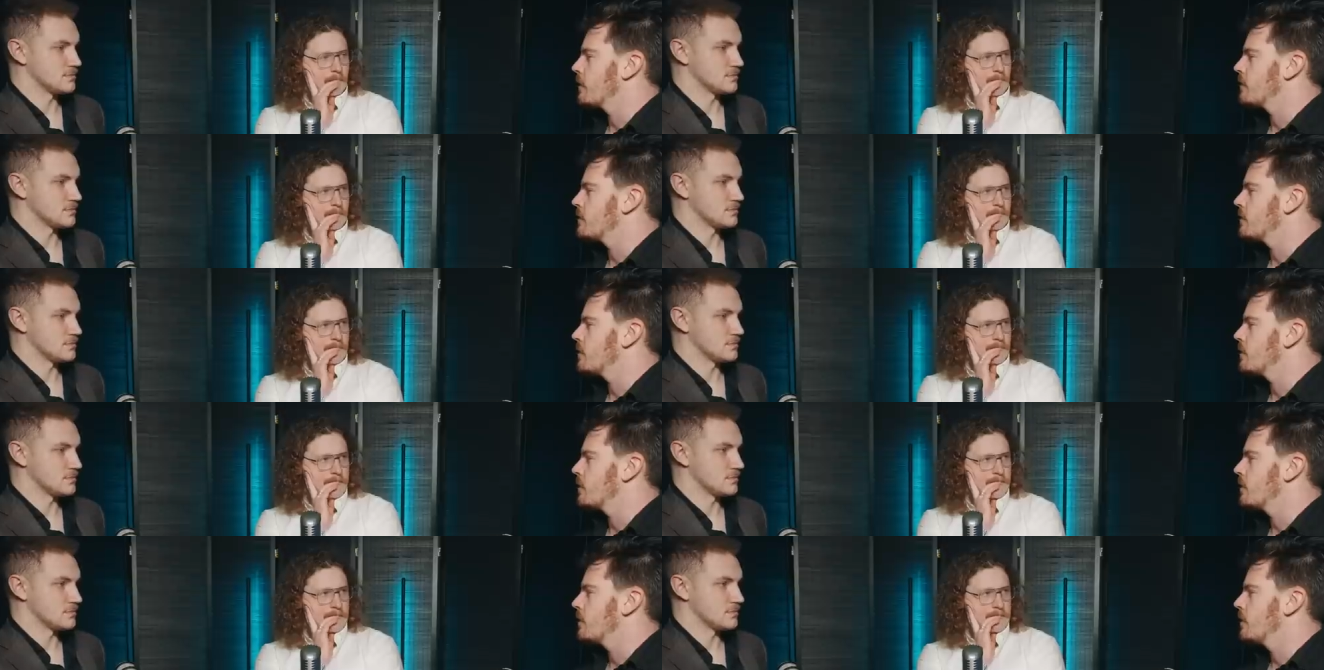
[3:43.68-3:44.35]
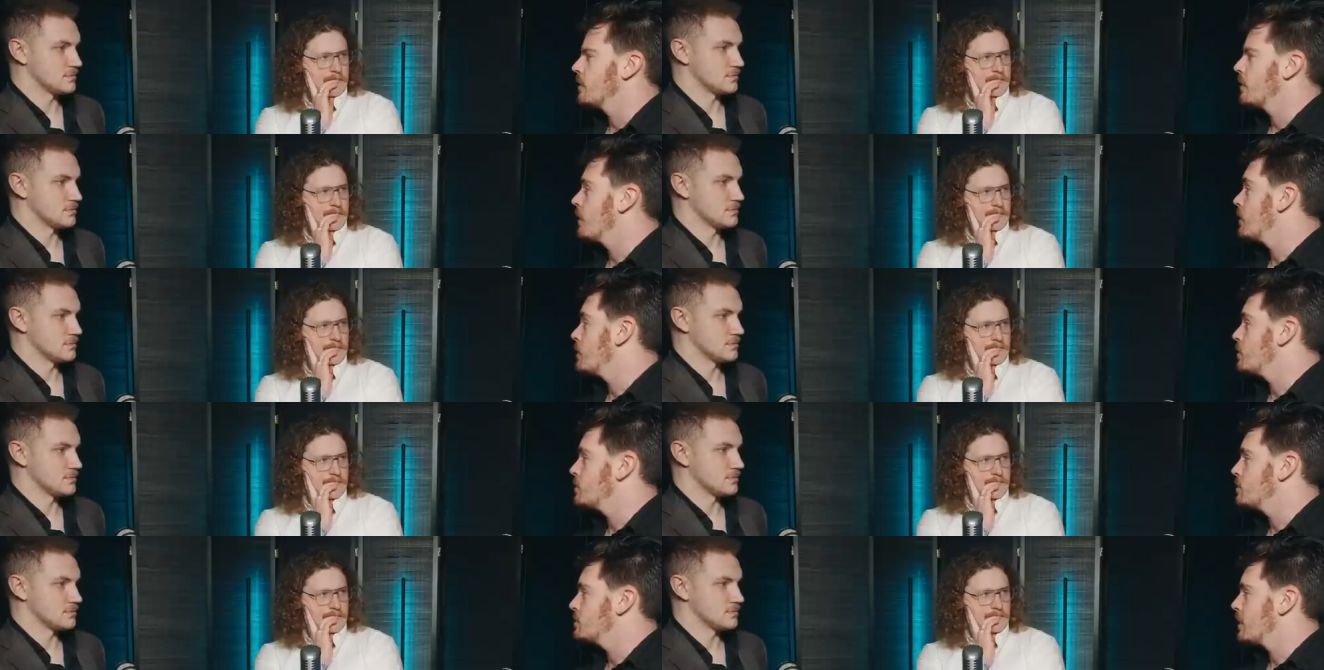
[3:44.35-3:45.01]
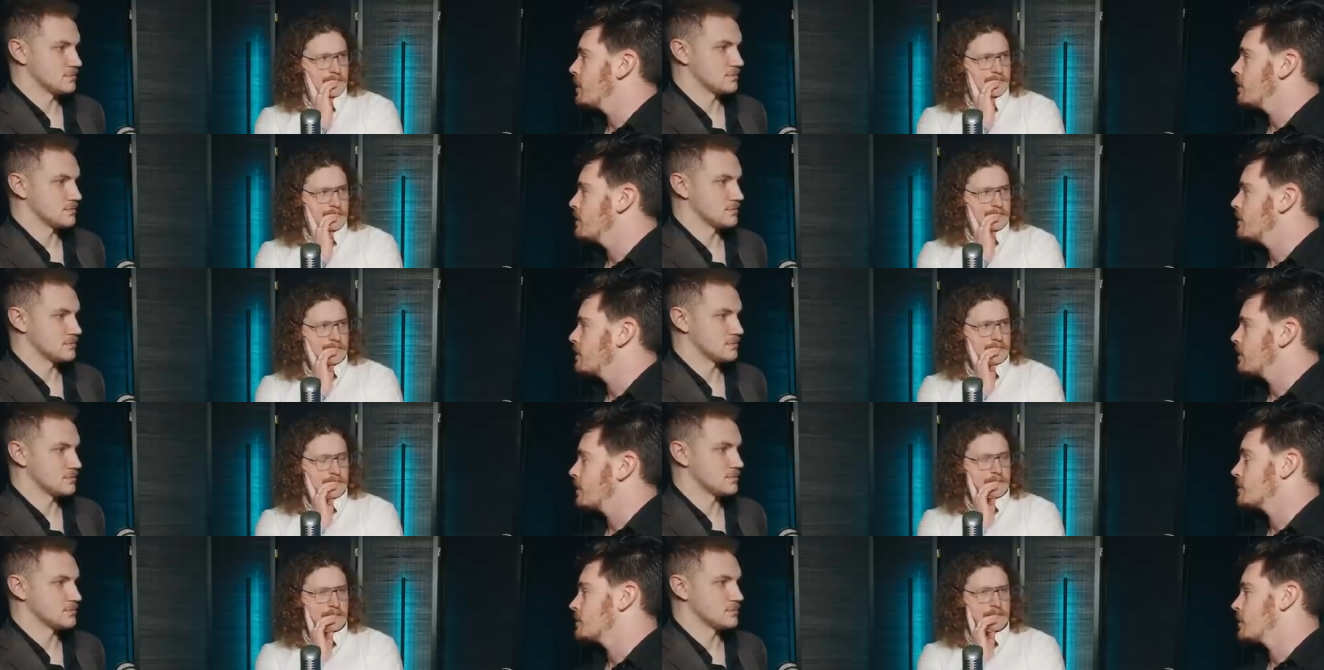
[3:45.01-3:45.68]
Speaker 1: into a YouTube channel
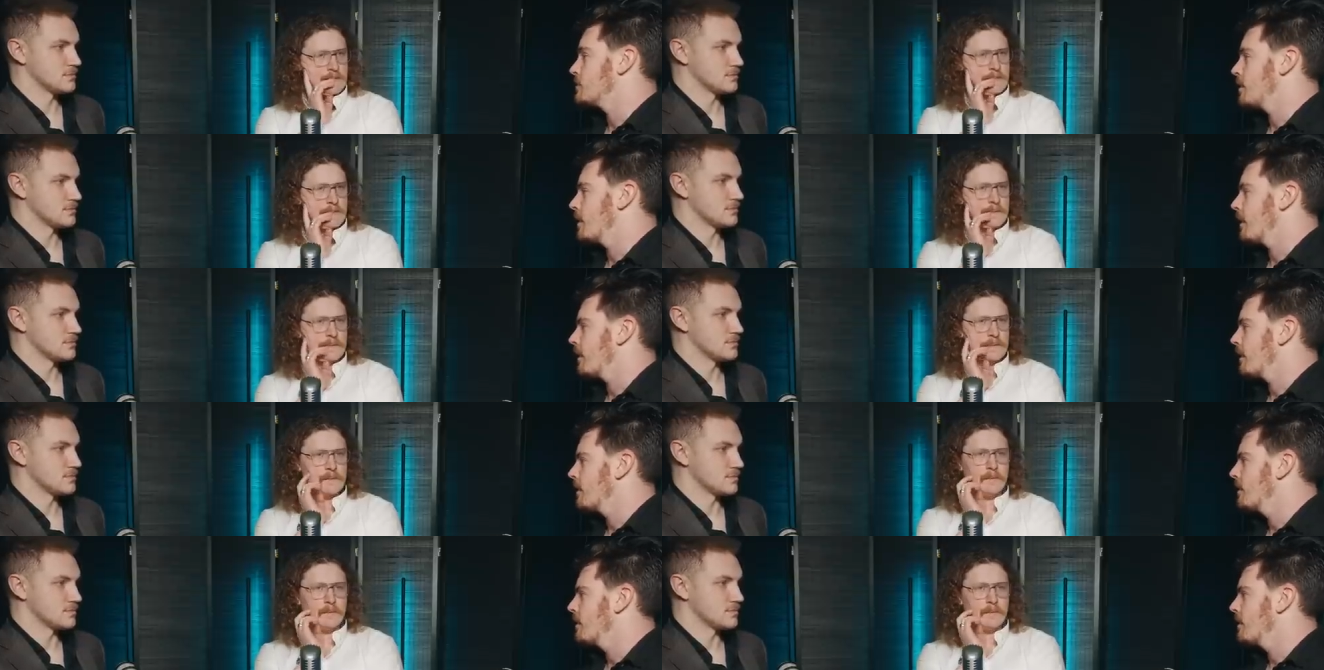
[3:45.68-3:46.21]
or a Substack?